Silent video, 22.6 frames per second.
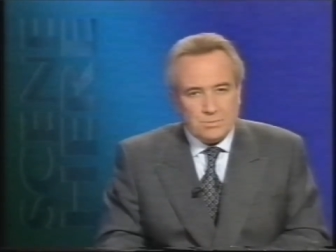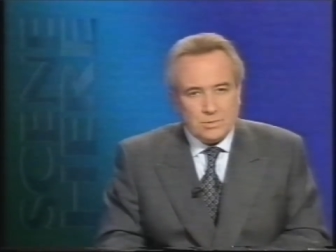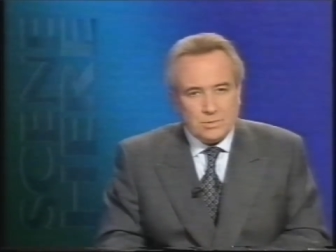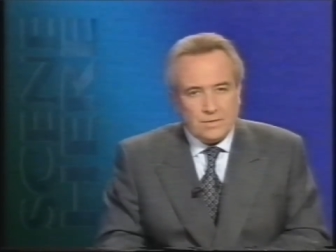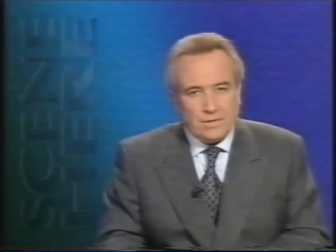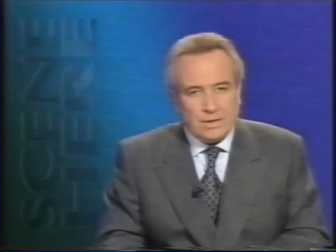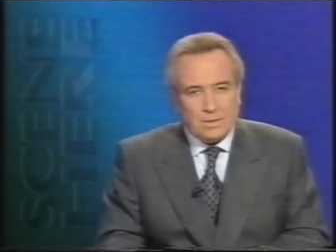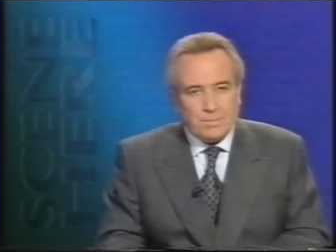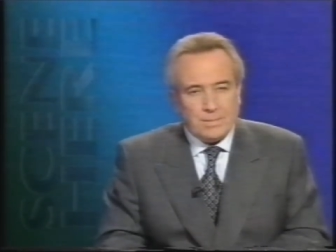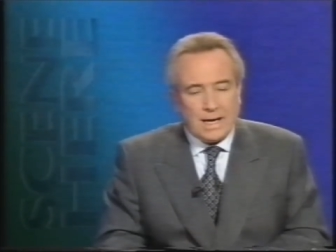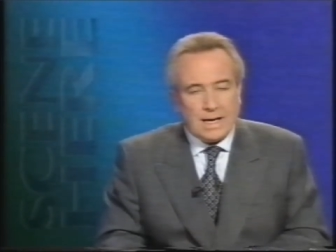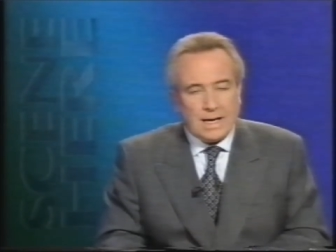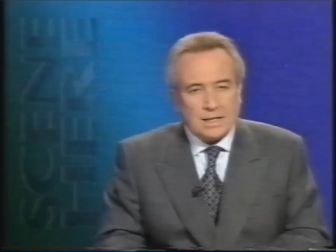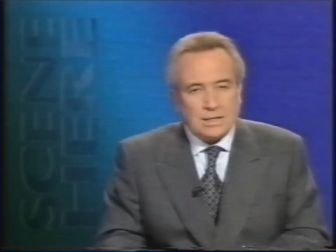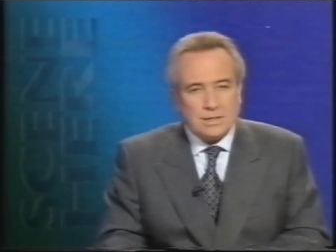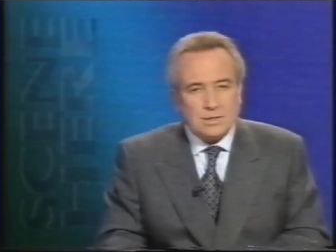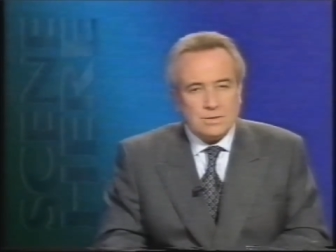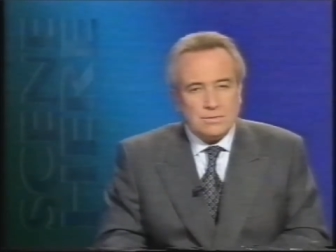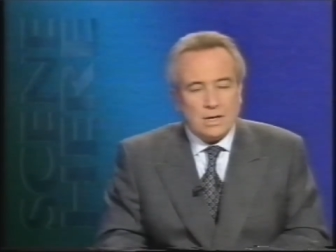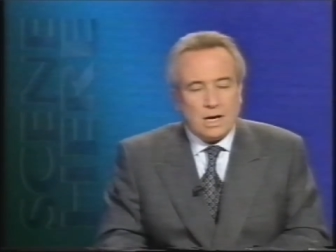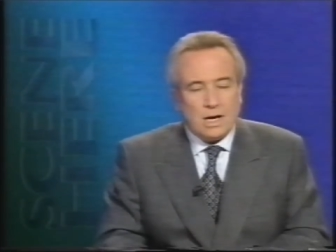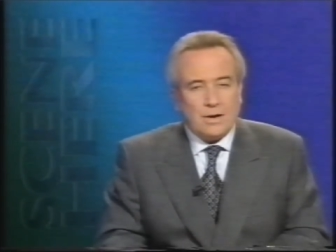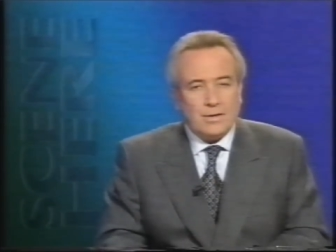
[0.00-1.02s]
moving back
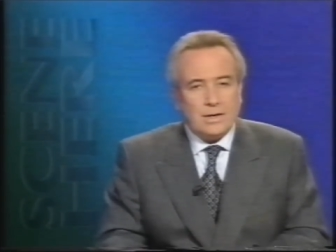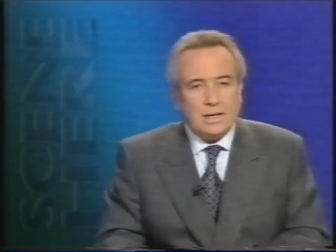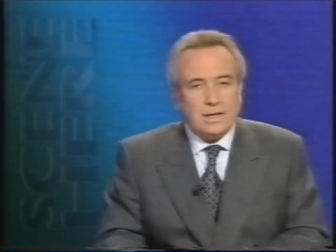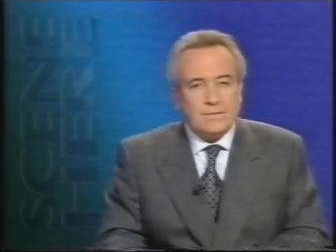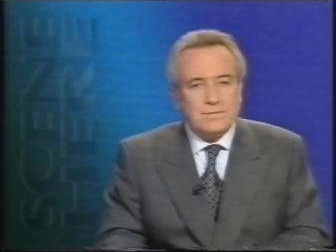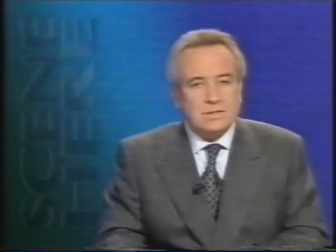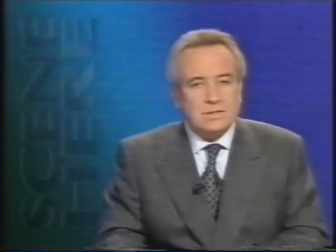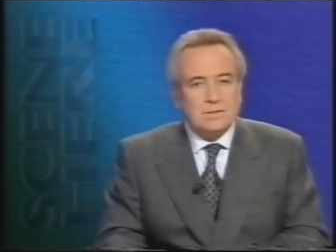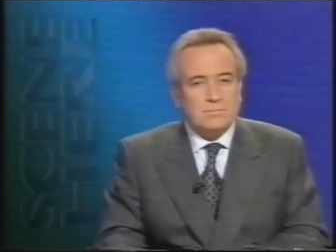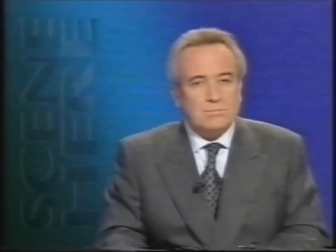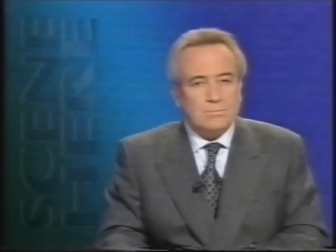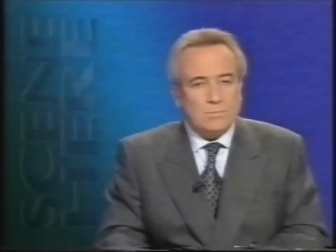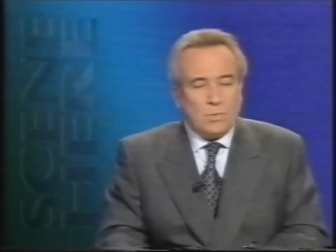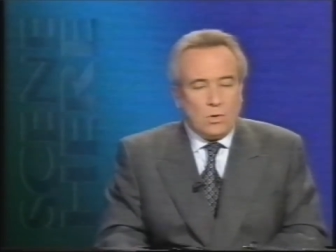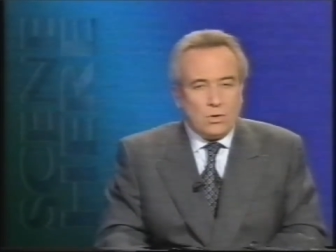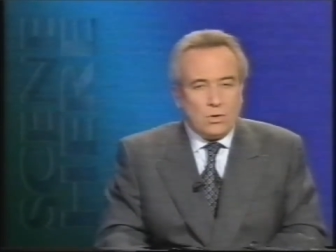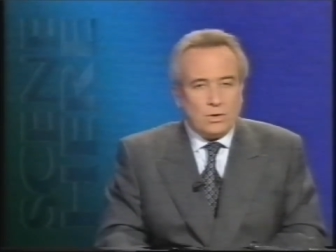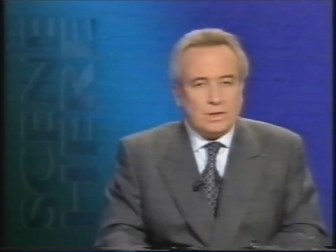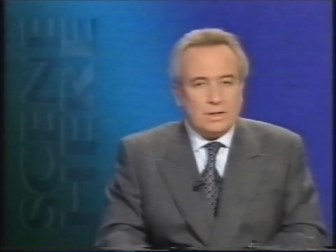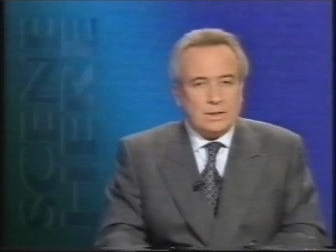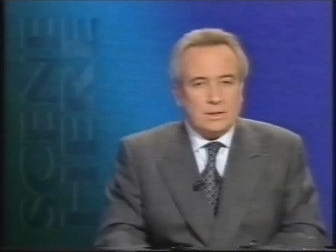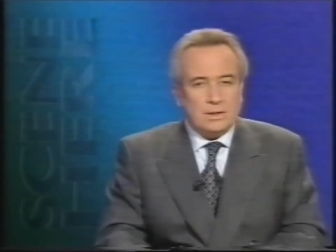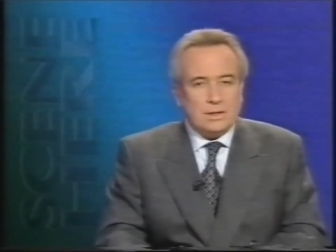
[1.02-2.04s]
to RAF St
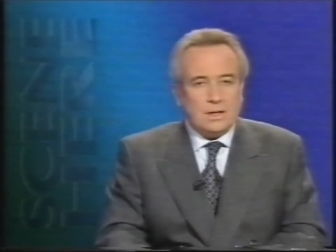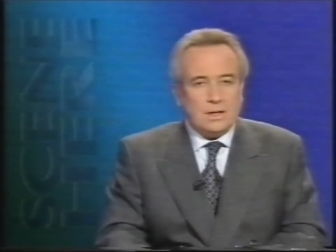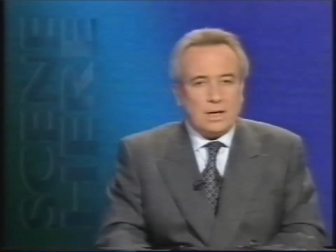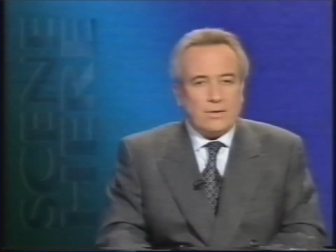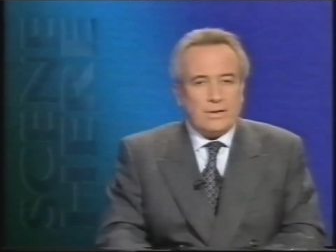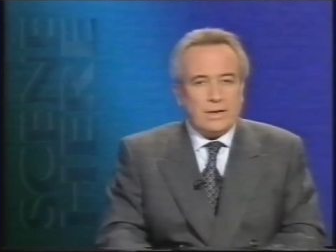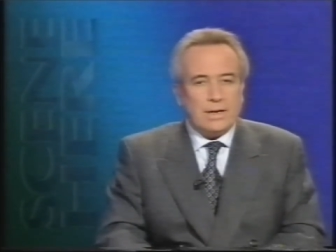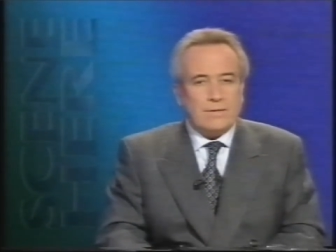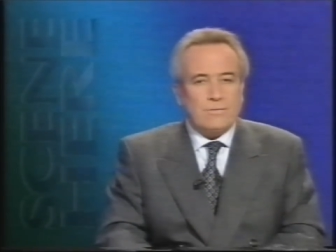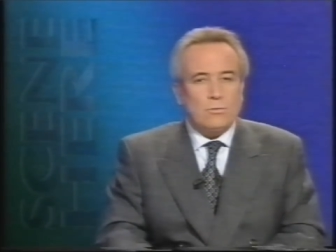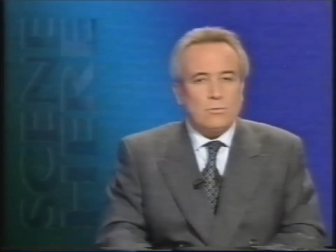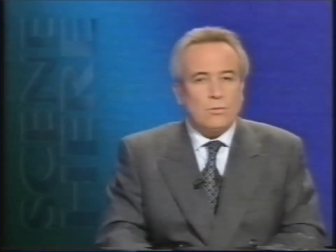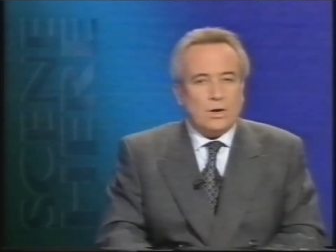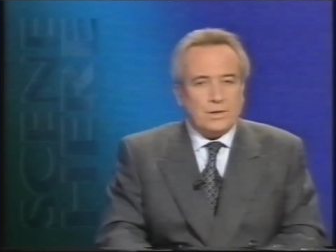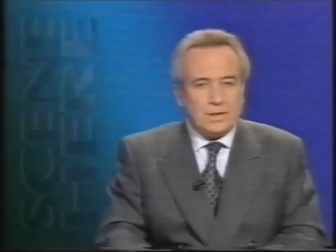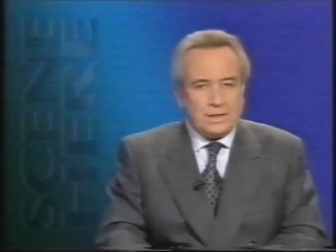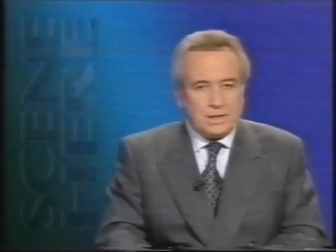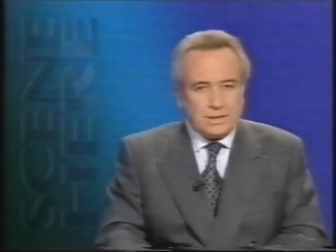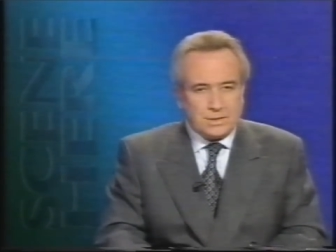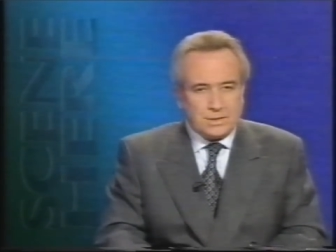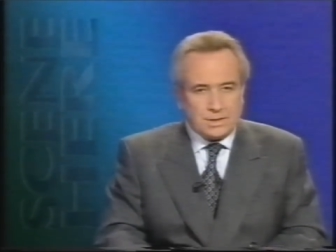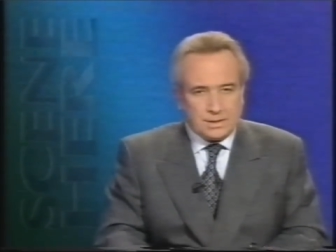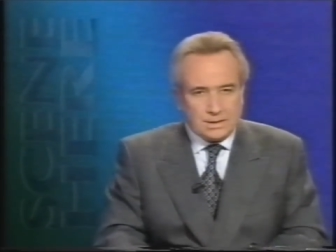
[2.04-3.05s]
Mawgan and RAF
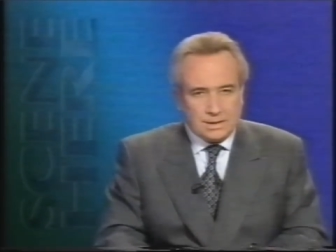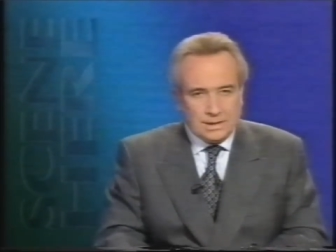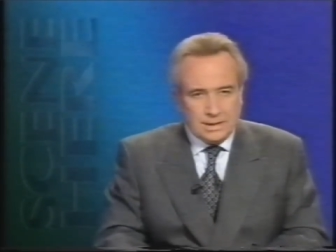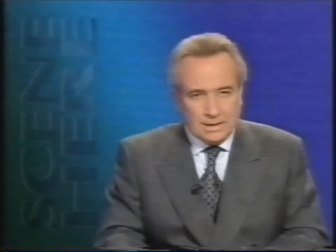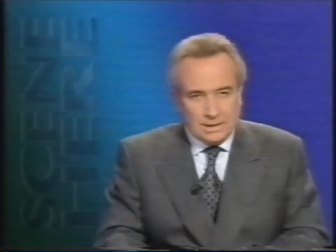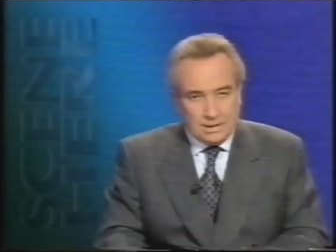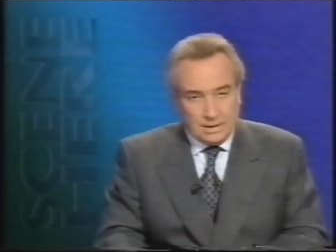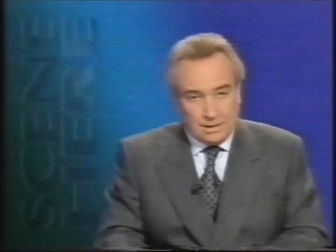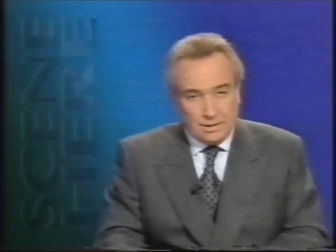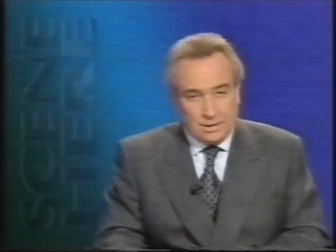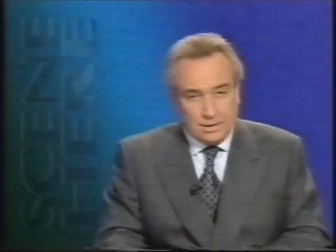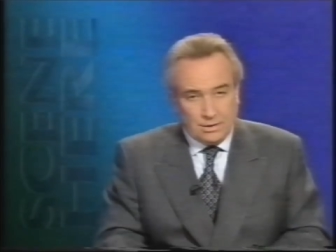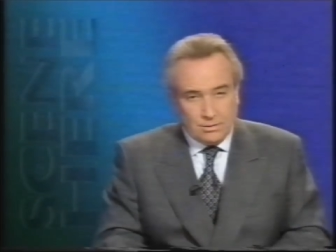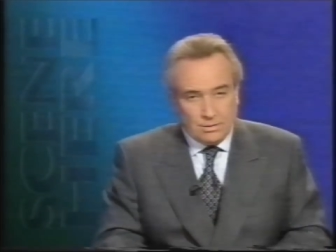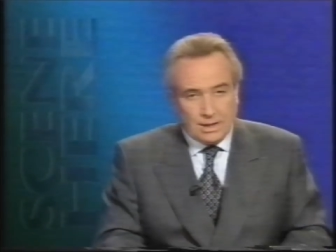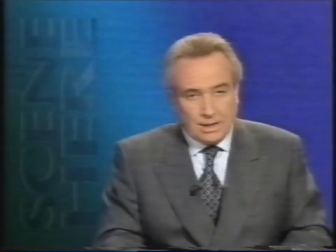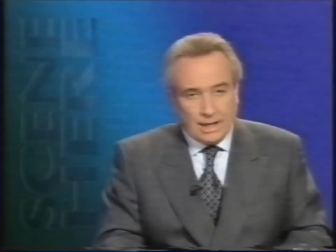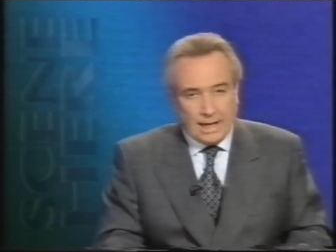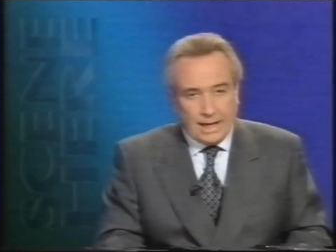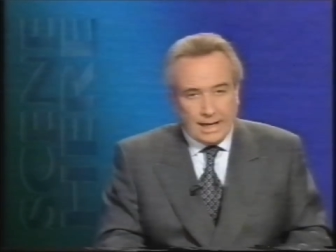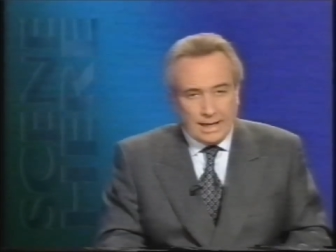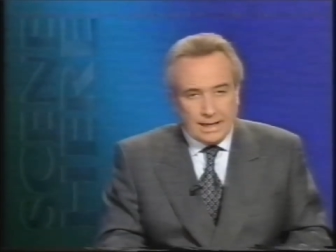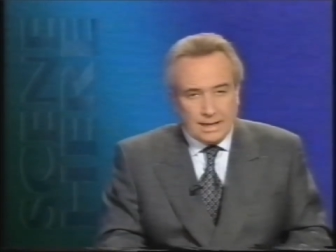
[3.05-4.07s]
Waddington in the
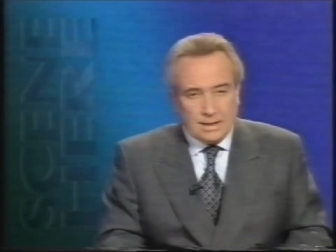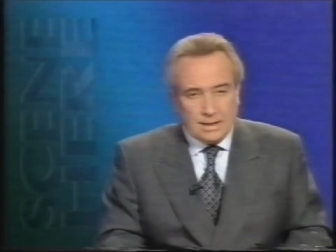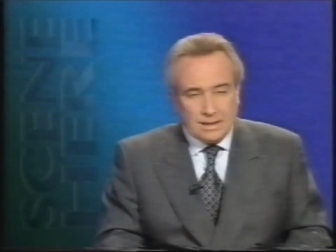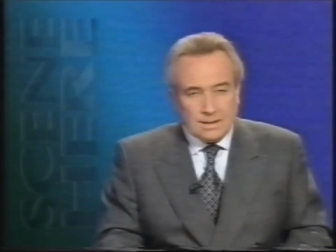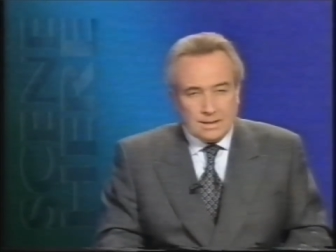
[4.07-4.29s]
UK